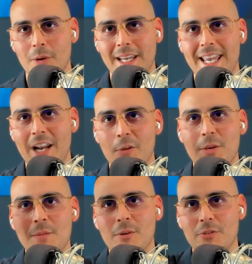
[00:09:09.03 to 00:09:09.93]
I can't help
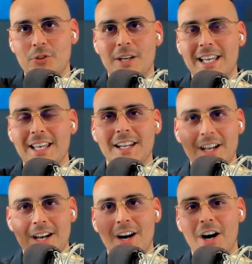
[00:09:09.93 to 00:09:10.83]
people if you're trying to hit
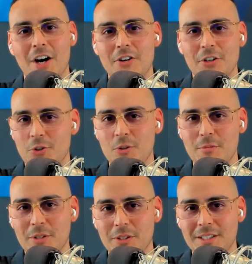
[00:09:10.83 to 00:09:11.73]
100 or 200
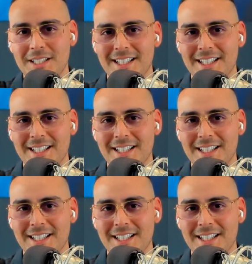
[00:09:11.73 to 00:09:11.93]
million.